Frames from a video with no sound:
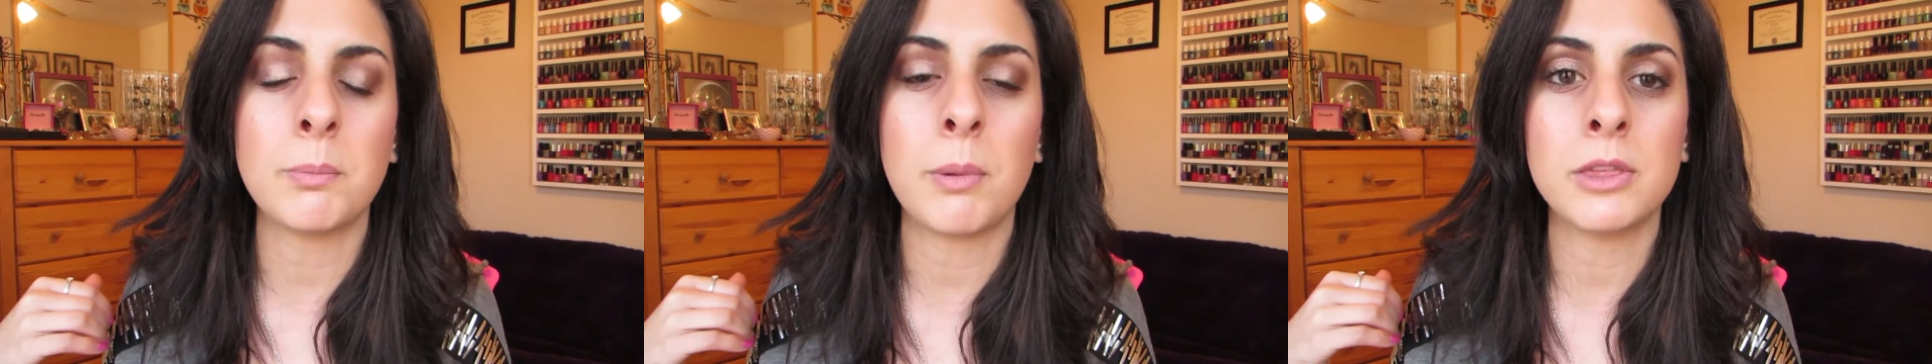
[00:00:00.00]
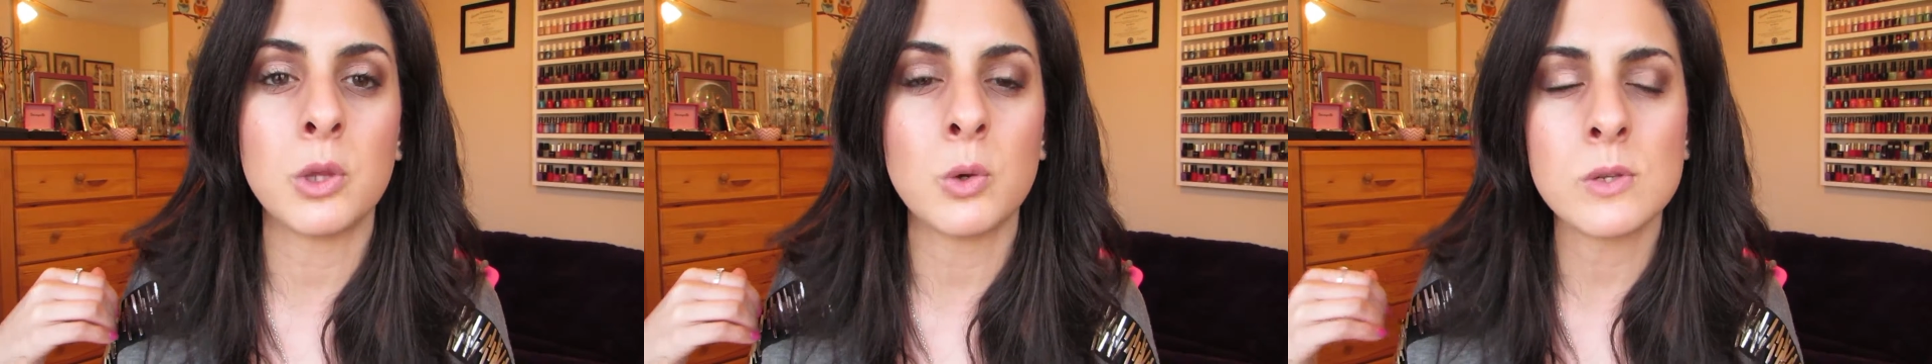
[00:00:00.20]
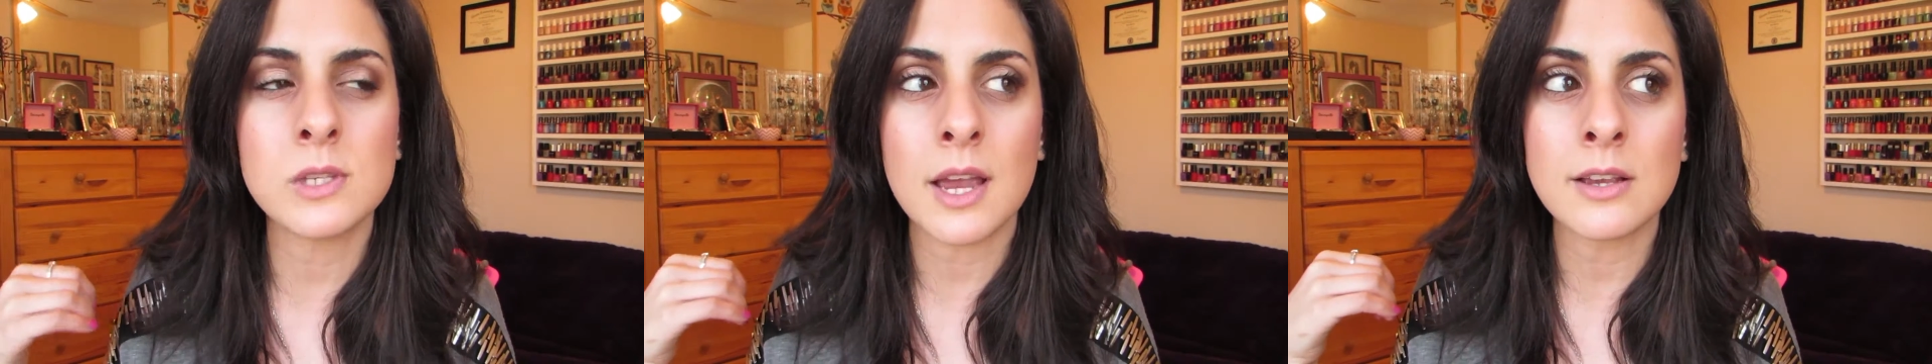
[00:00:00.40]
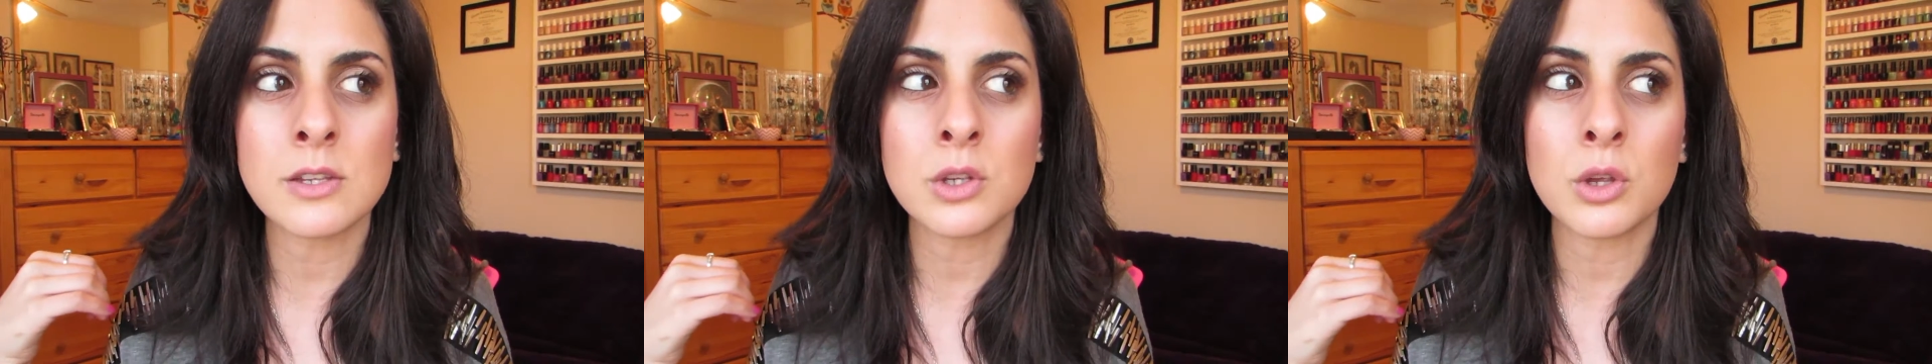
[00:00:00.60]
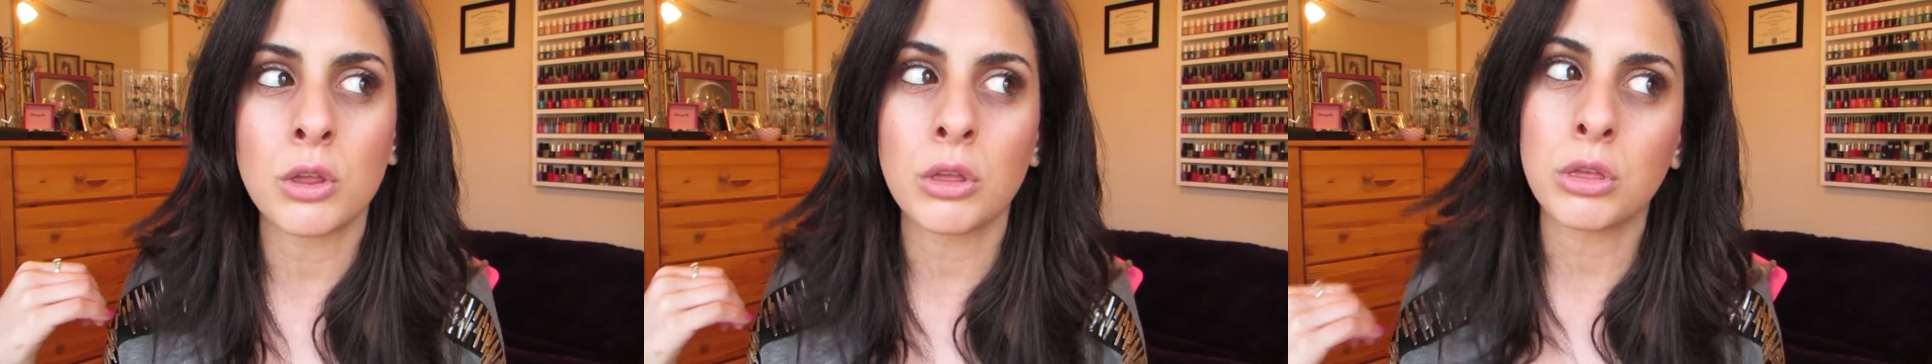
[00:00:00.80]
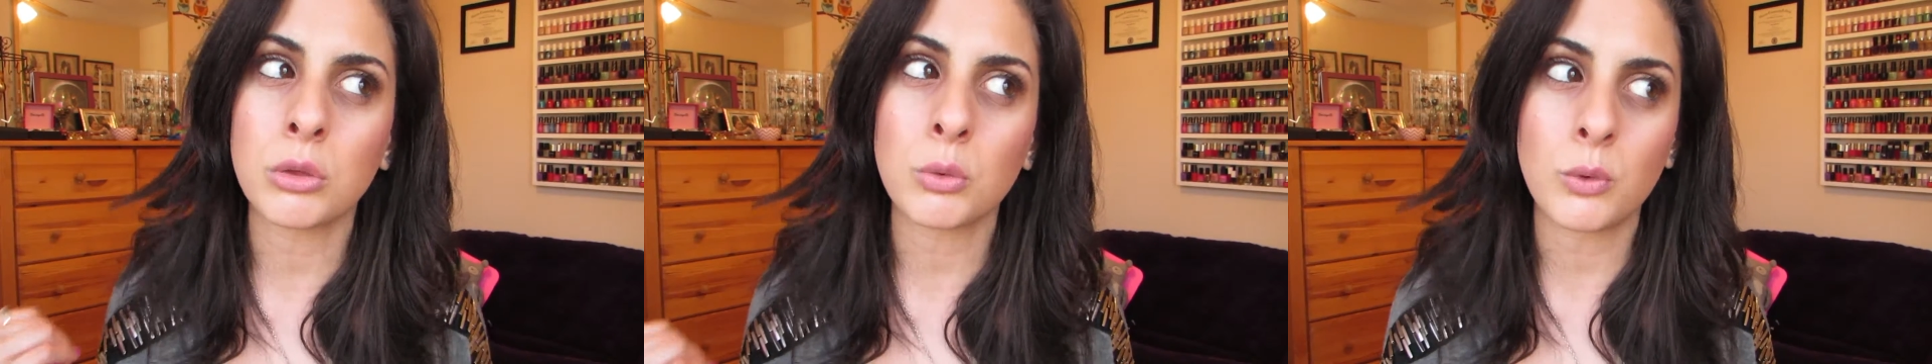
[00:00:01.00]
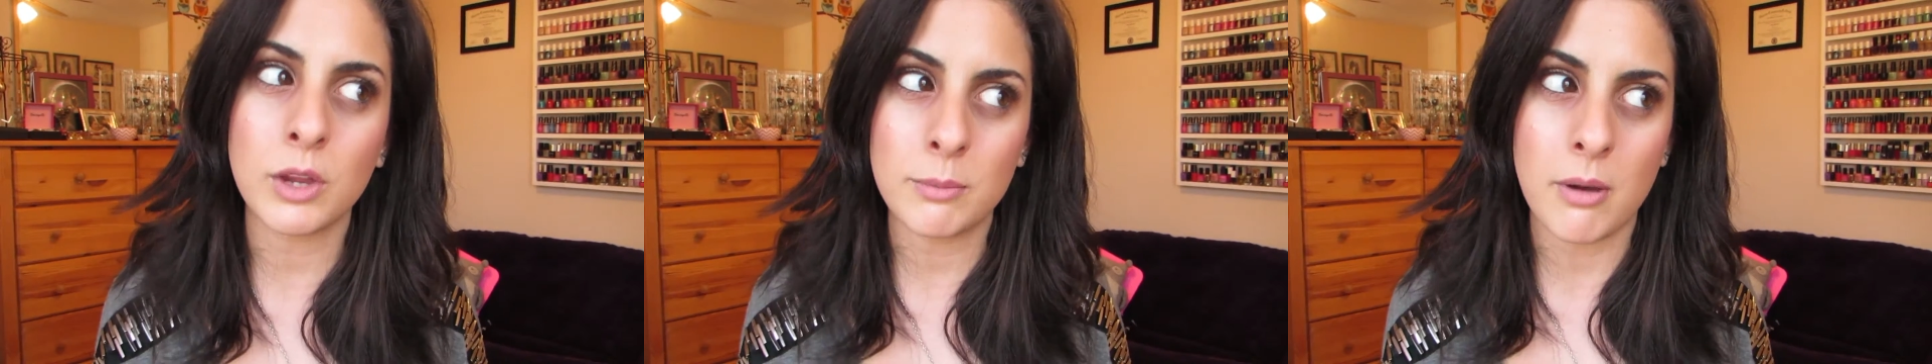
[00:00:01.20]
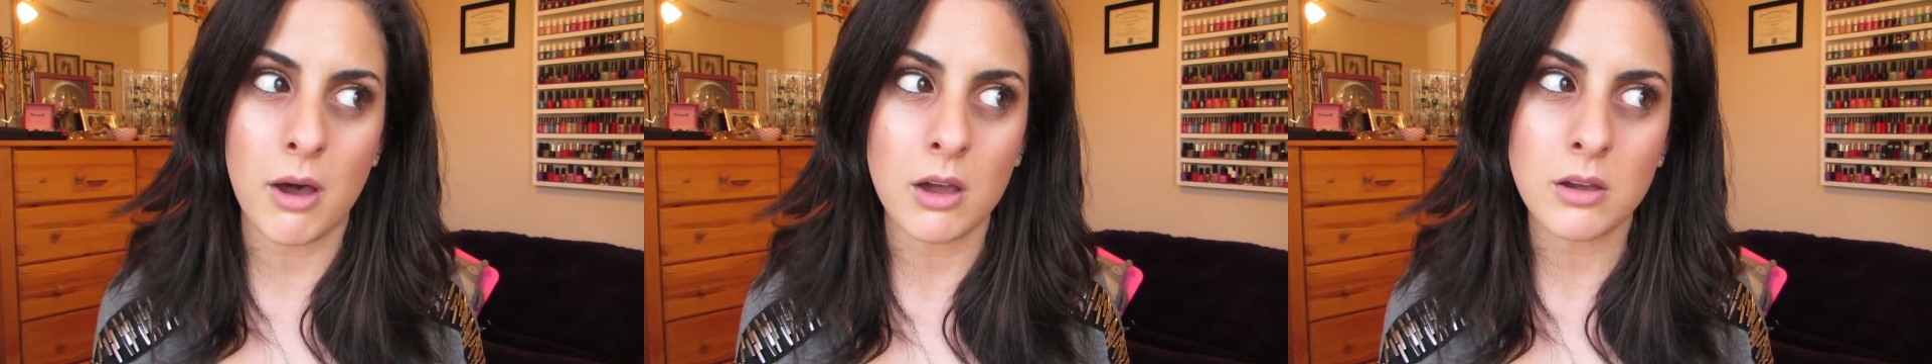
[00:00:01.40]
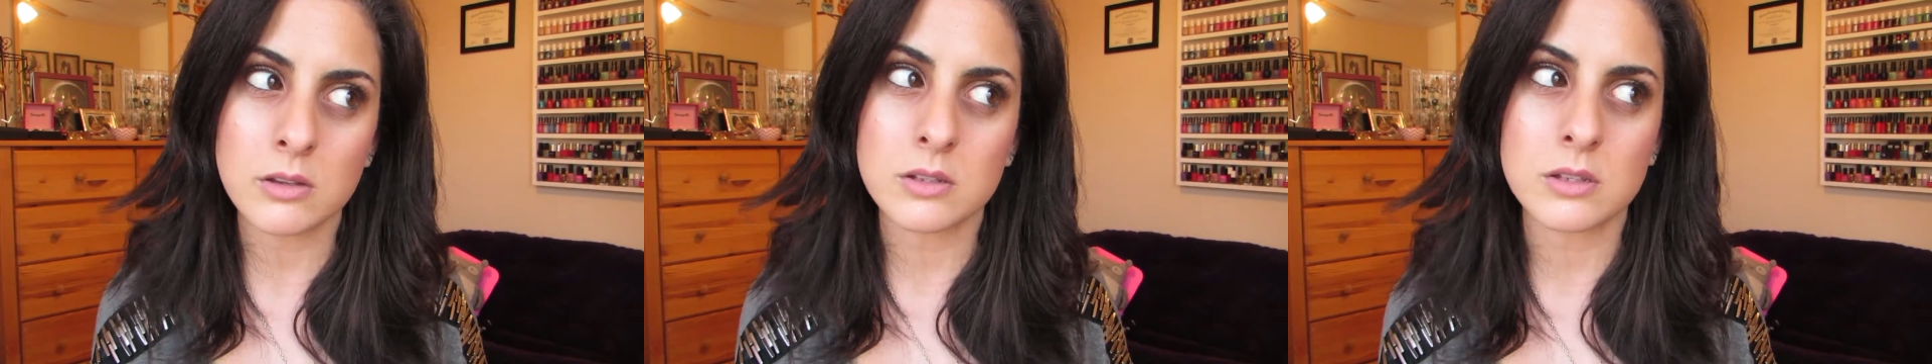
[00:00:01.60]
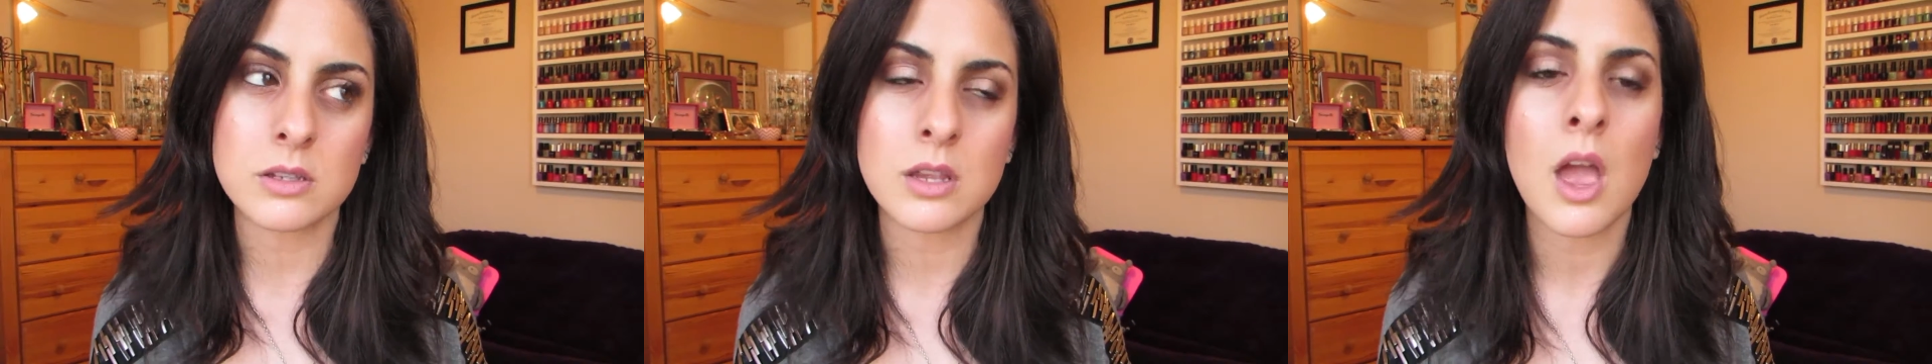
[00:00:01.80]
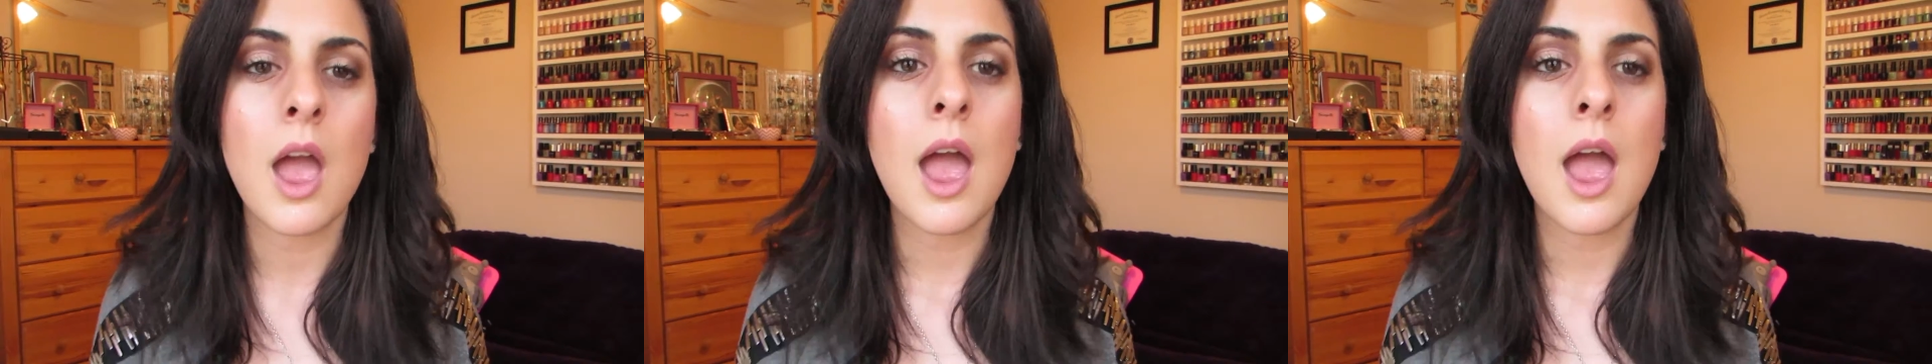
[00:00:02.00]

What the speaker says: but those guys are $3.